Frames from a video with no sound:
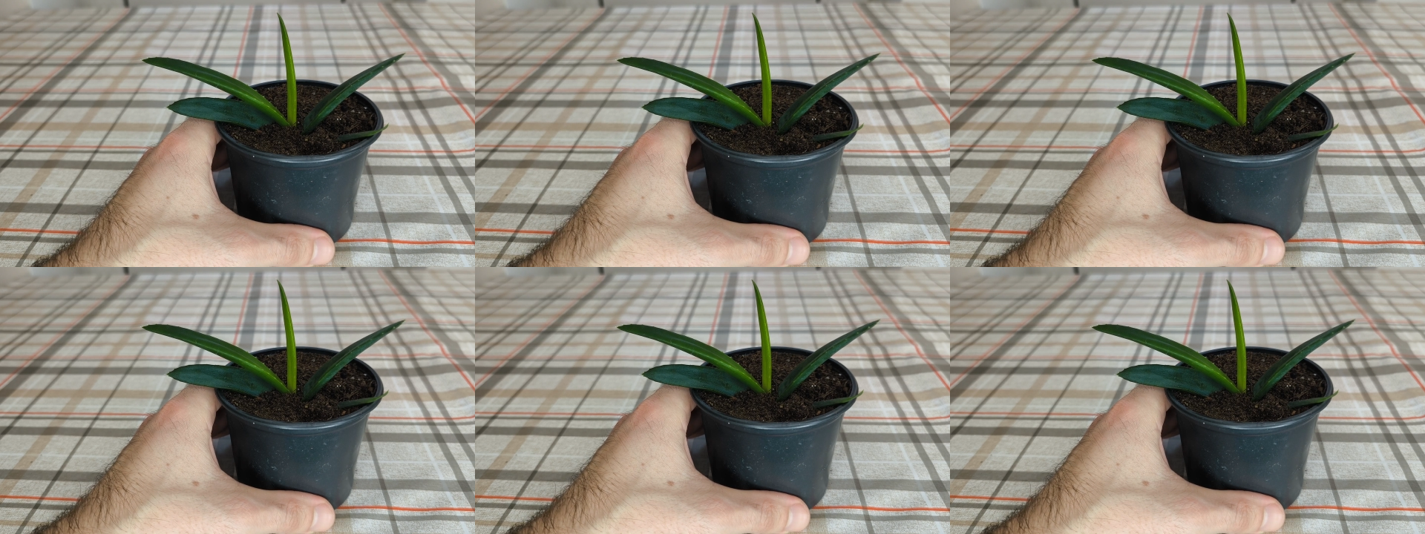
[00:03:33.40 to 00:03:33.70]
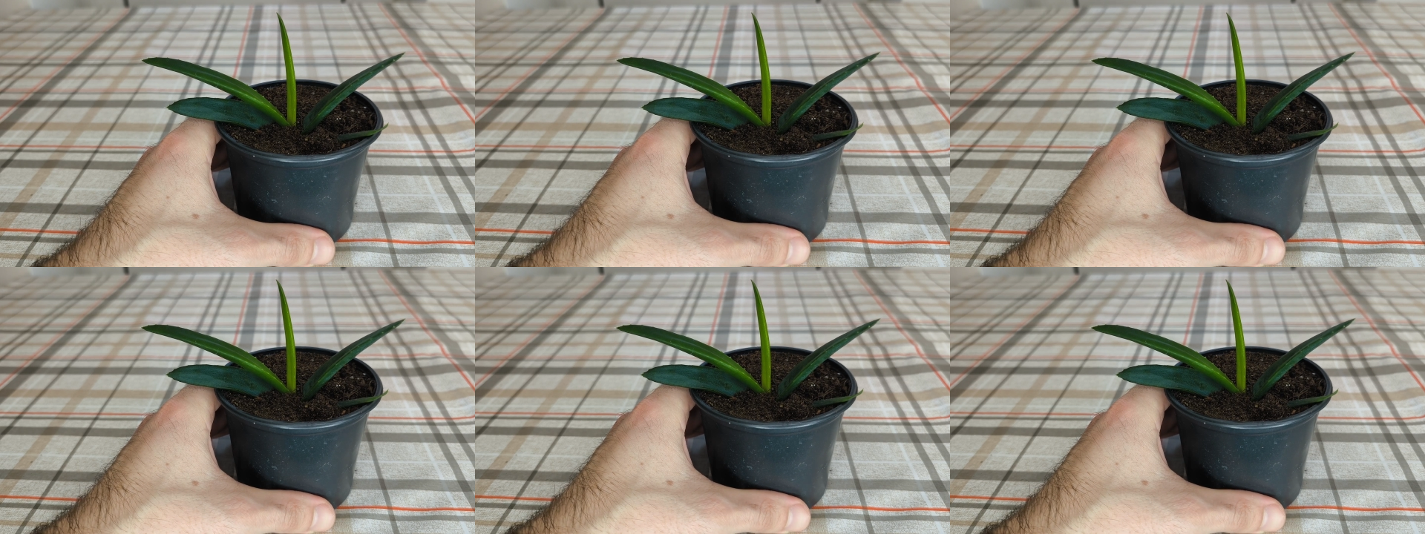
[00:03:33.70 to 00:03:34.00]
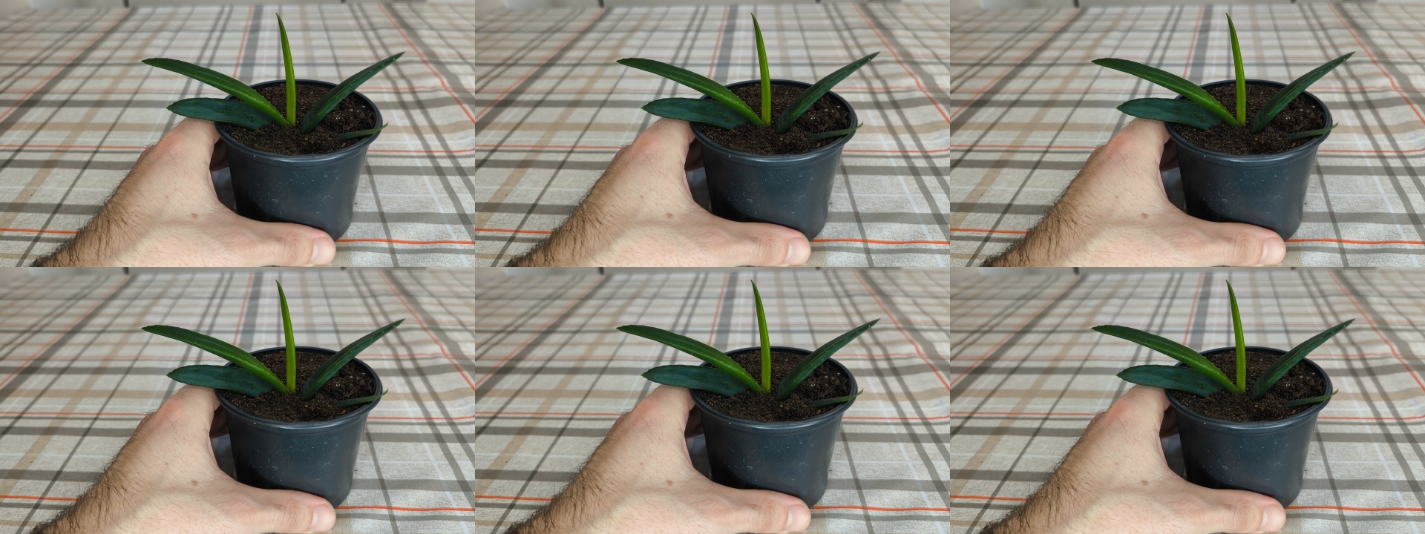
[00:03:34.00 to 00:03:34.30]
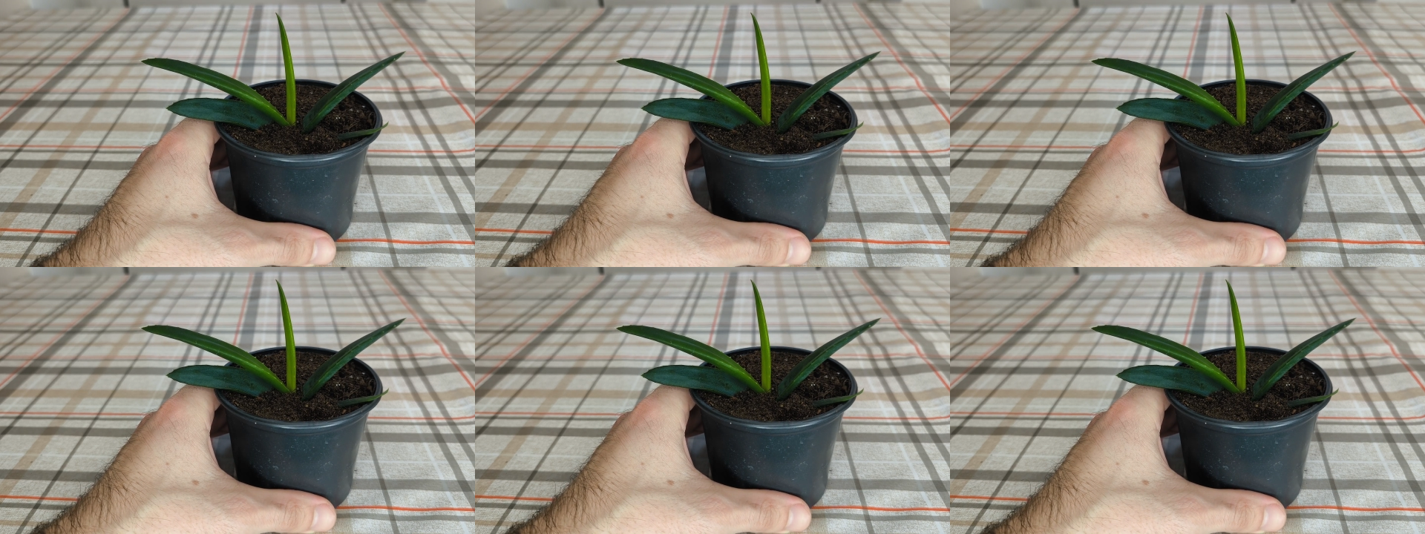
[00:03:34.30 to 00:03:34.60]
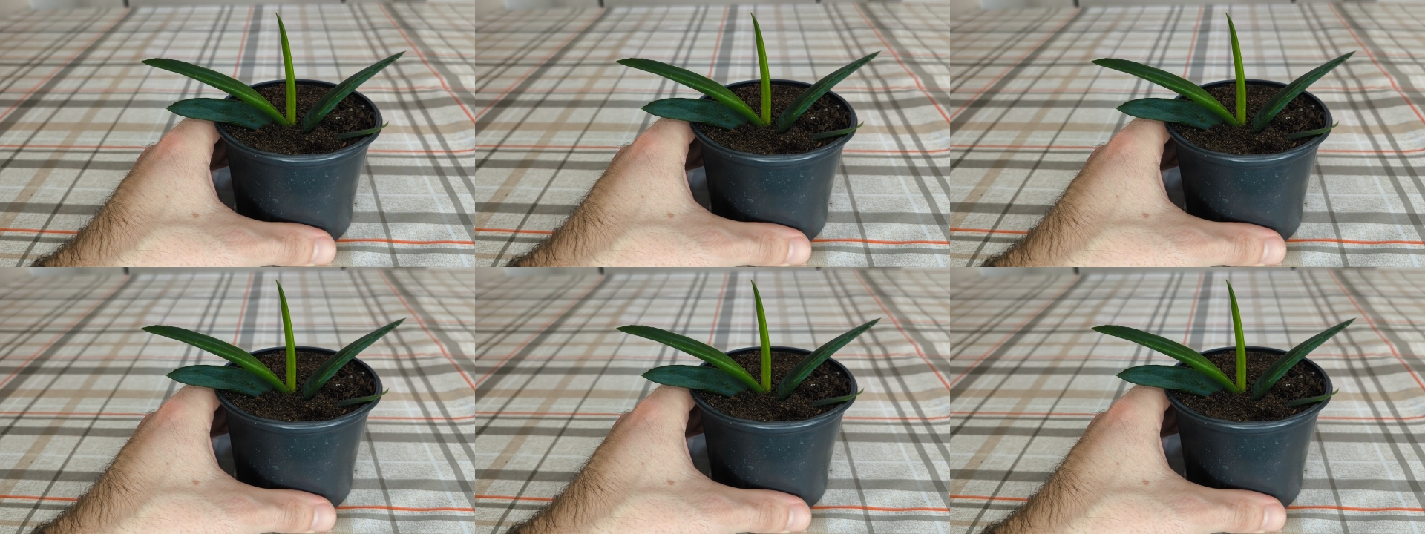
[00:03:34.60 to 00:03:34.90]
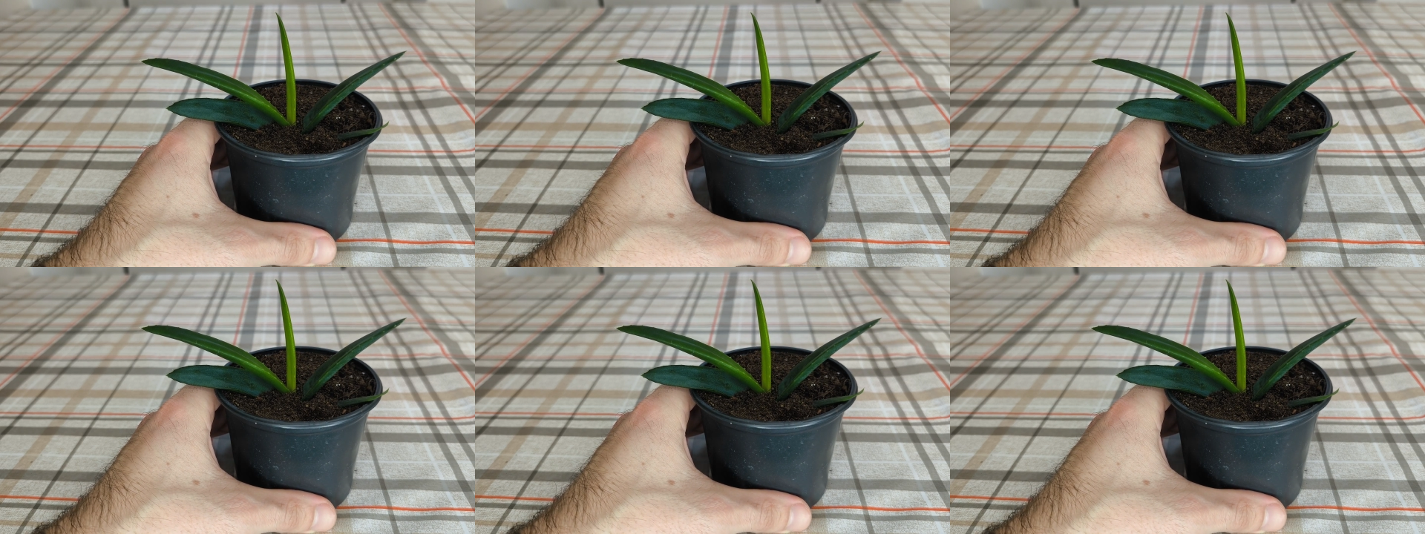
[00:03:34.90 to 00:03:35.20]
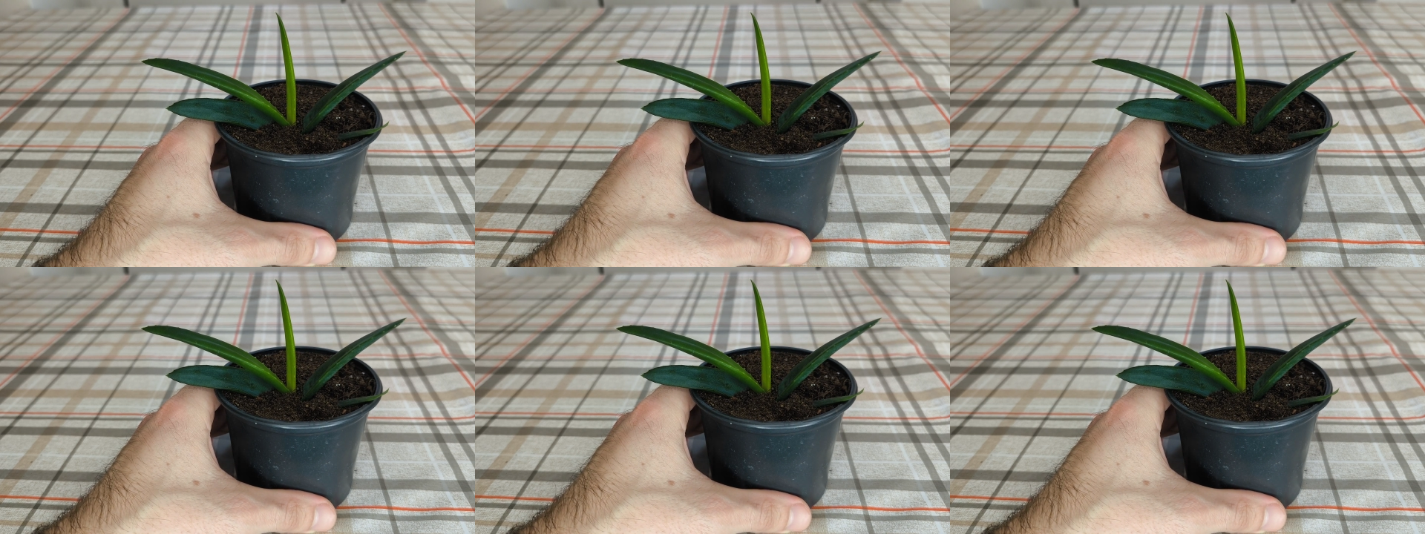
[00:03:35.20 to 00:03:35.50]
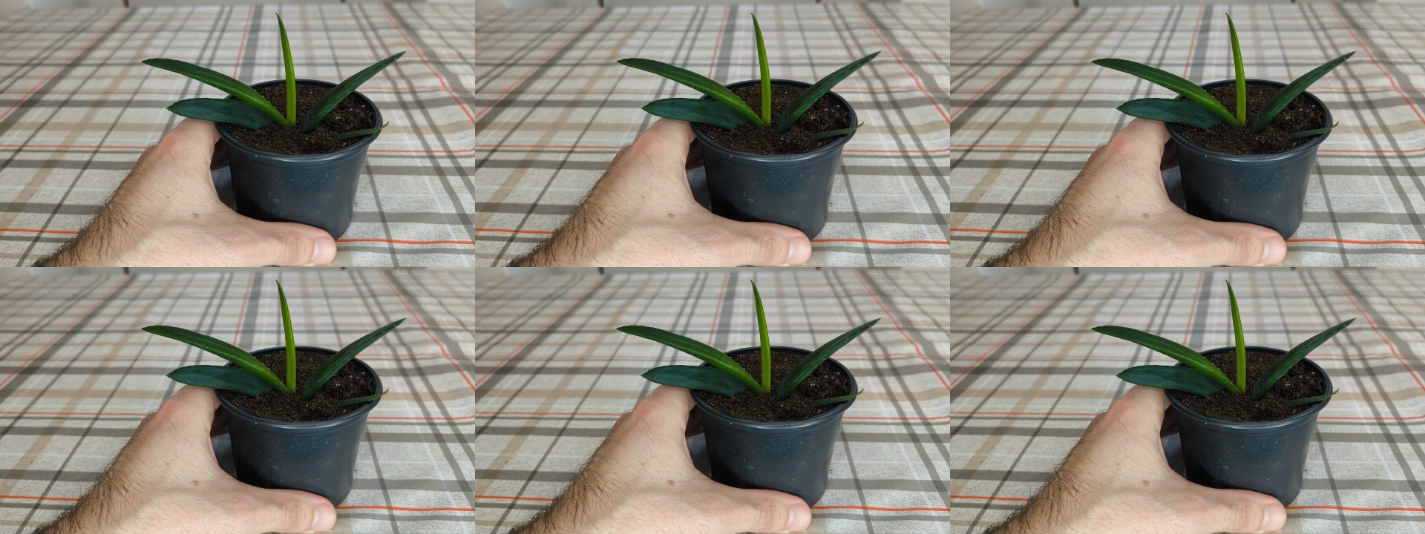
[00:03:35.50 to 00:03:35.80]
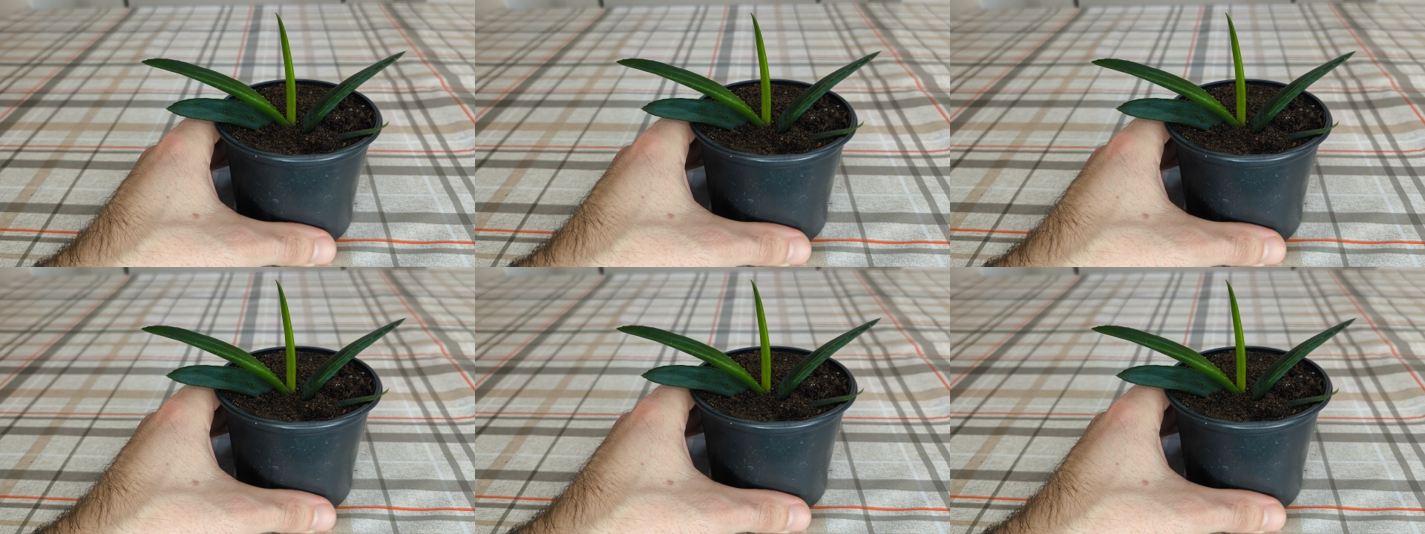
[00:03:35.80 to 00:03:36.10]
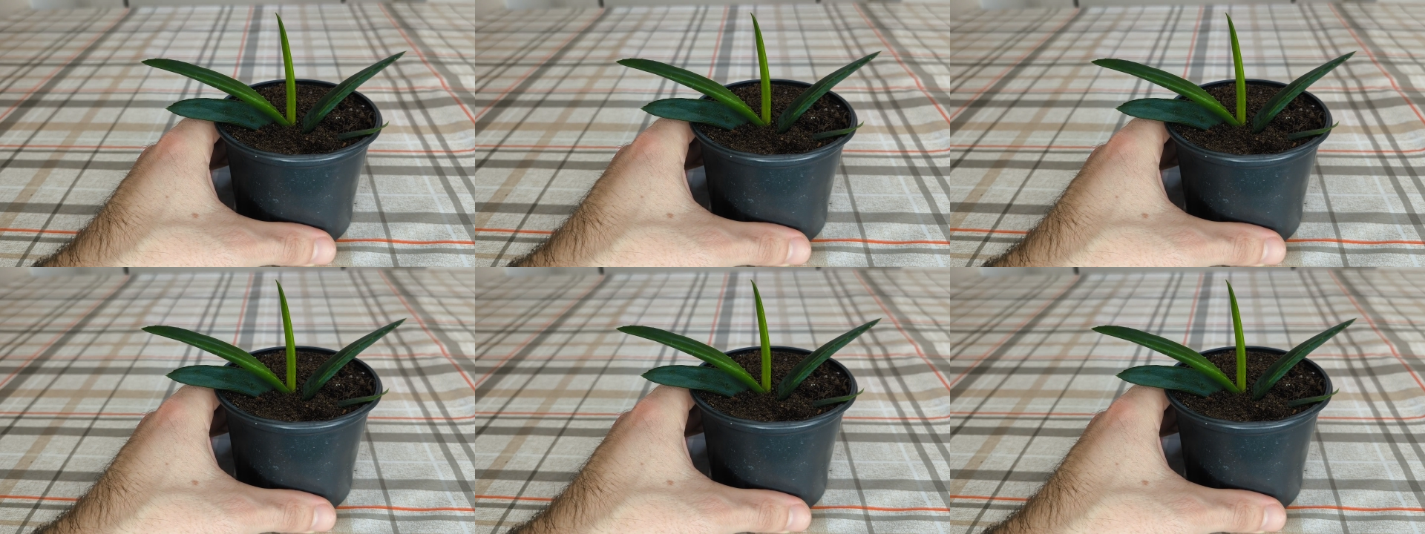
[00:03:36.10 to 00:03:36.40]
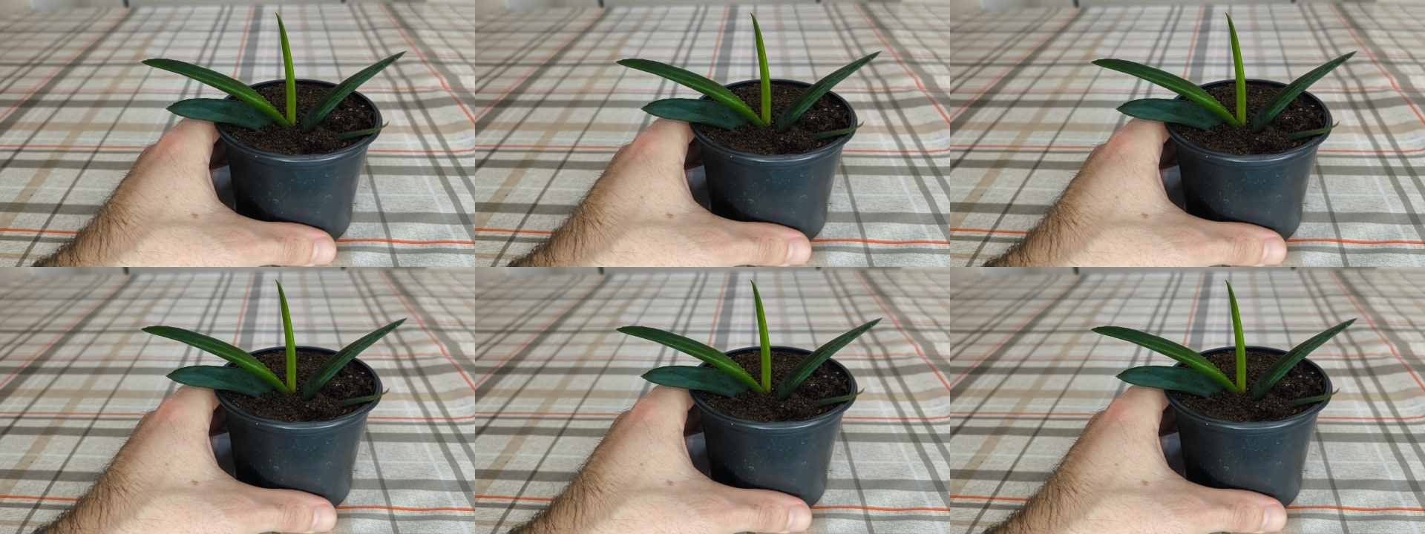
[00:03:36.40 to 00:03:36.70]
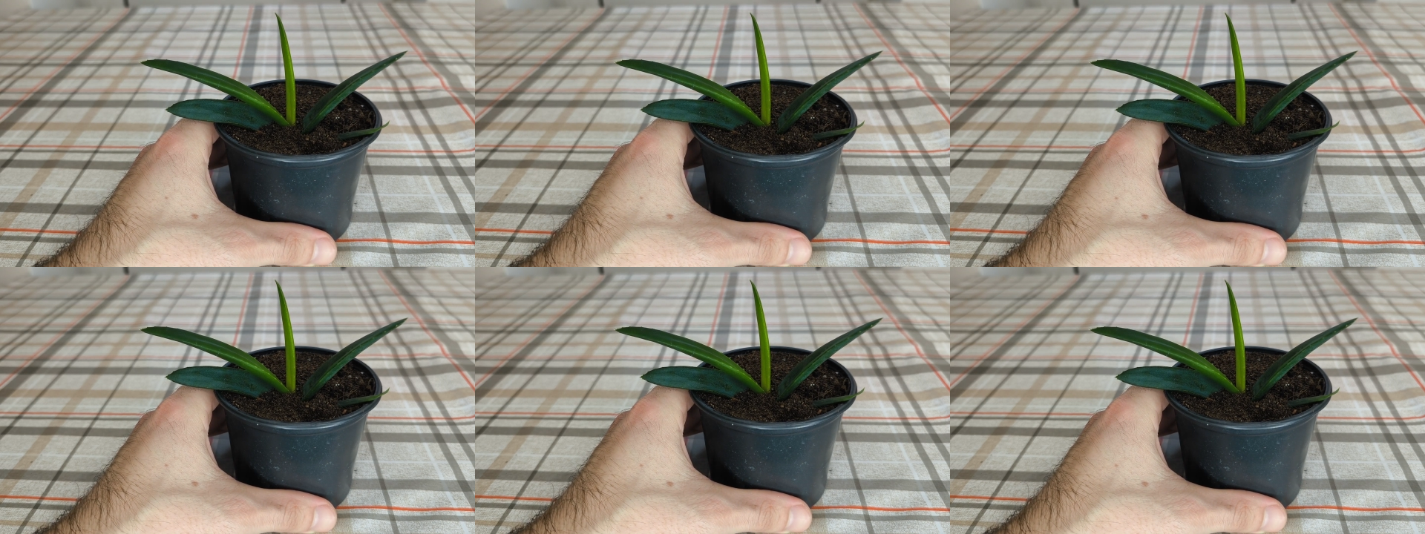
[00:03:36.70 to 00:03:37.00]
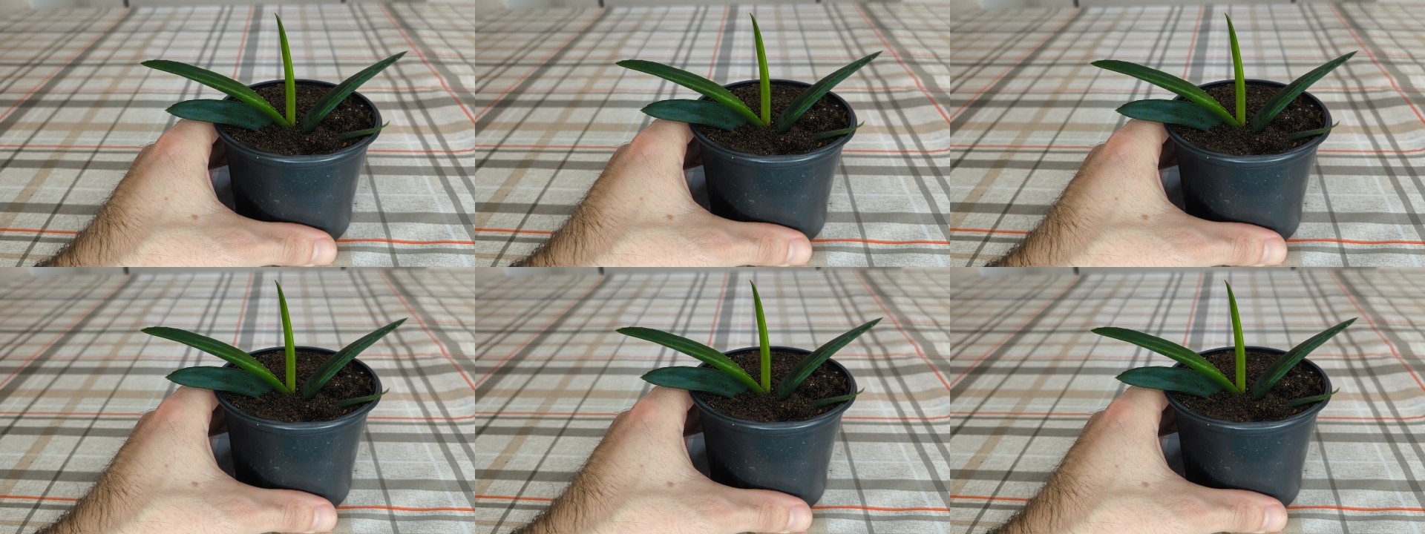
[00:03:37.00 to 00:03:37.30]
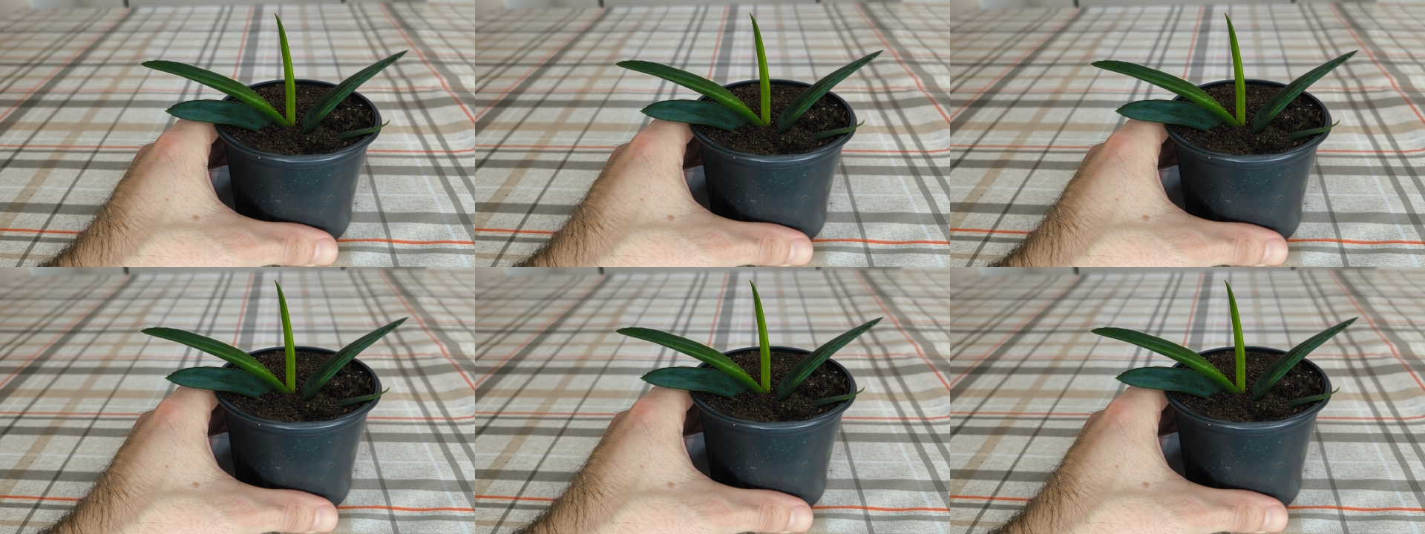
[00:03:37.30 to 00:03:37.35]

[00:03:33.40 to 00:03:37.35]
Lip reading: (no speaker visible)